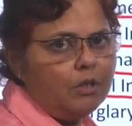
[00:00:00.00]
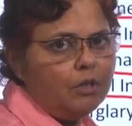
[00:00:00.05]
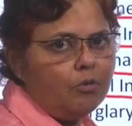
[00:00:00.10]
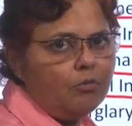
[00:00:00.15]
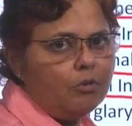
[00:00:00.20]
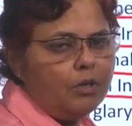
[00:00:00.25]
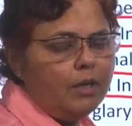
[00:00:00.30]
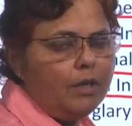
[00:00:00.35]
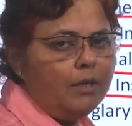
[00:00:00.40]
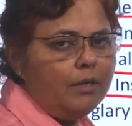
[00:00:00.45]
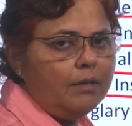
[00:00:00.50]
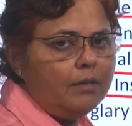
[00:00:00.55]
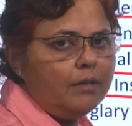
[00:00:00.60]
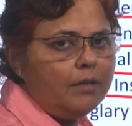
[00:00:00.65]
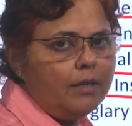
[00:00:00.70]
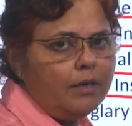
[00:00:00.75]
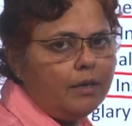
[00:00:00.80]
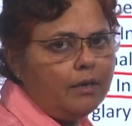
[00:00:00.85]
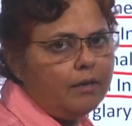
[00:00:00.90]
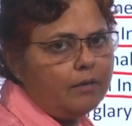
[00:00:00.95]
Okay.
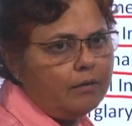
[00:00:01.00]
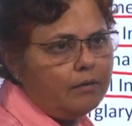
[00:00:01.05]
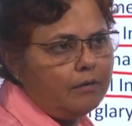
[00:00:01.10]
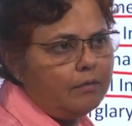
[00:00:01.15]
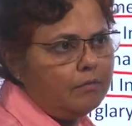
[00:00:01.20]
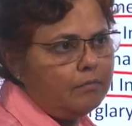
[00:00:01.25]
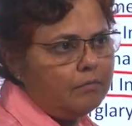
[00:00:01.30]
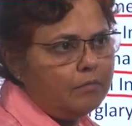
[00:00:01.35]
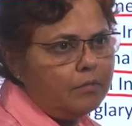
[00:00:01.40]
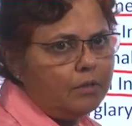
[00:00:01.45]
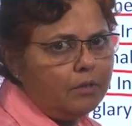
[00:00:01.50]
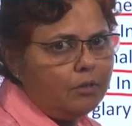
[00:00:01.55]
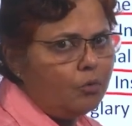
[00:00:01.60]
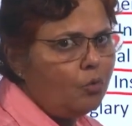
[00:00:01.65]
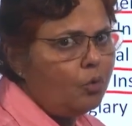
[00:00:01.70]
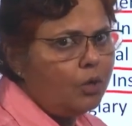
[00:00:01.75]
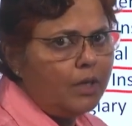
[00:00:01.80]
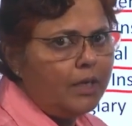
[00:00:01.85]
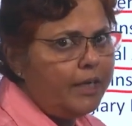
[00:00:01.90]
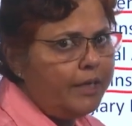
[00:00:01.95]
They are
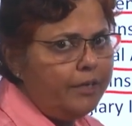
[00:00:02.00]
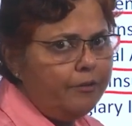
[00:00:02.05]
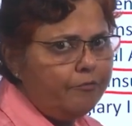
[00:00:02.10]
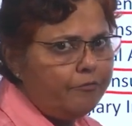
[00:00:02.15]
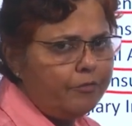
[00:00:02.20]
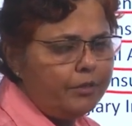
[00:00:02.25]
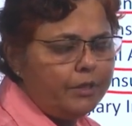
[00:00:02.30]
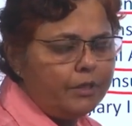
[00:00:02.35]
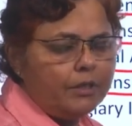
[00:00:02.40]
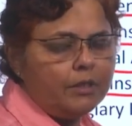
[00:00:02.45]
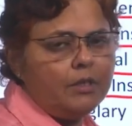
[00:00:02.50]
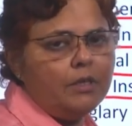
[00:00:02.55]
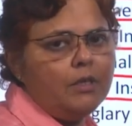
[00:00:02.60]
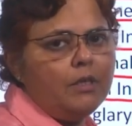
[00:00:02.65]
totally different.